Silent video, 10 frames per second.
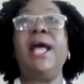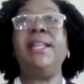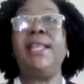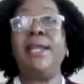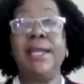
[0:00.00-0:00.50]

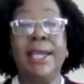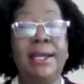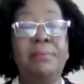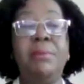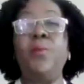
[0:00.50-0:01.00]
And then again,
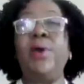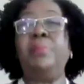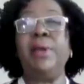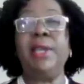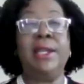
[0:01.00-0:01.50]
it may well
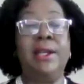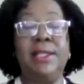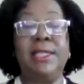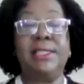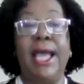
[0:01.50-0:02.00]
up again
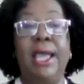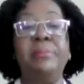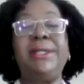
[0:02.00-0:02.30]
another time,